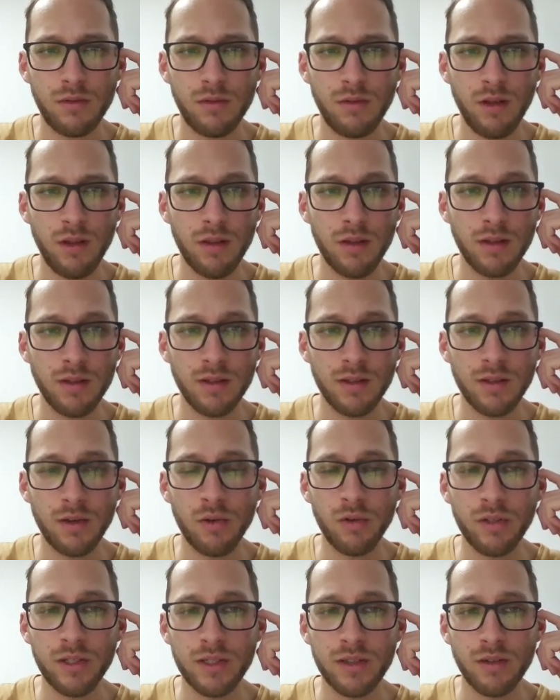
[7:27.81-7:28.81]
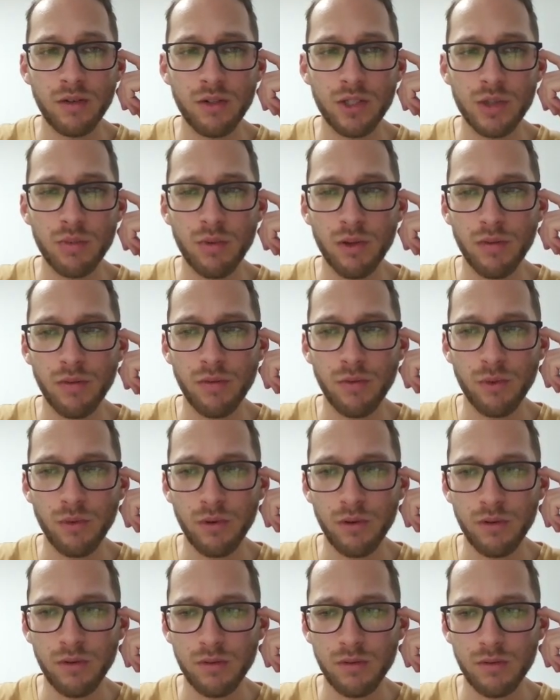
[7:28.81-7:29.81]
And this only starts with a
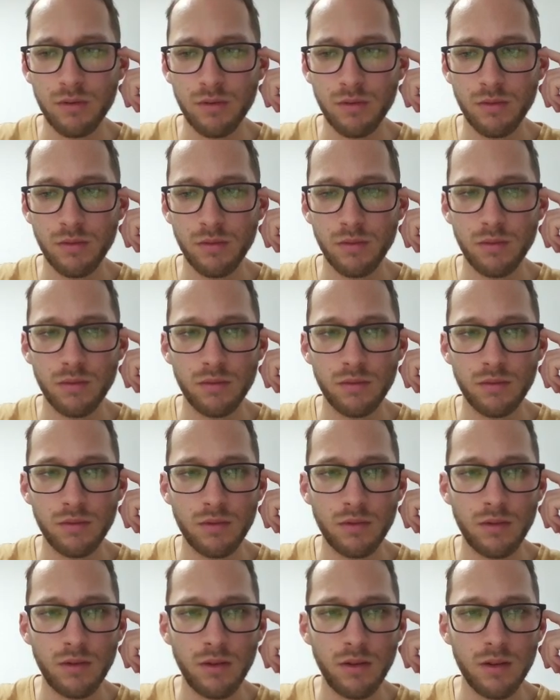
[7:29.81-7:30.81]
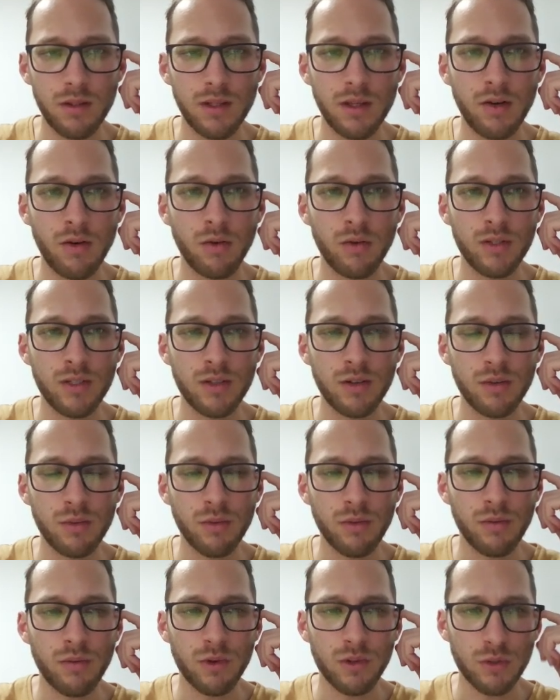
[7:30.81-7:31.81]
4, so this can only start
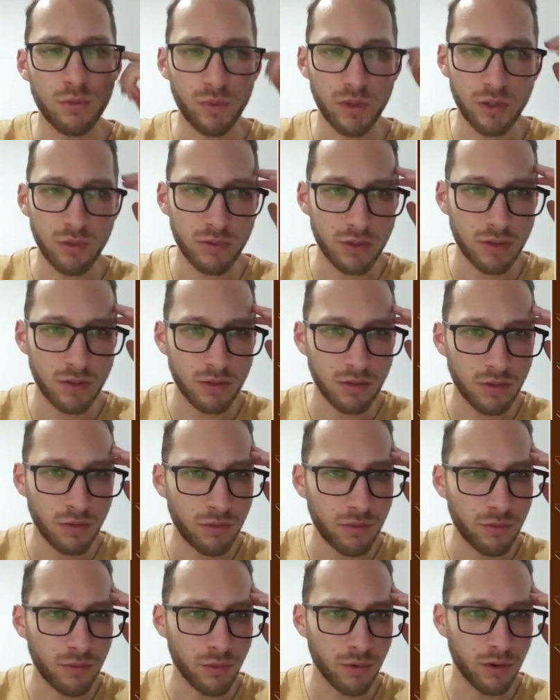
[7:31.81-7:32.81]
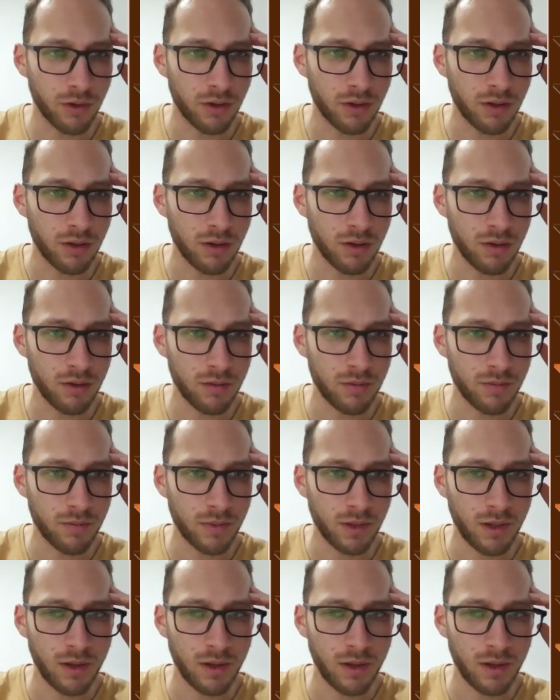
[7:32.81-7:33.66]
with a 4, so we use the 4 here.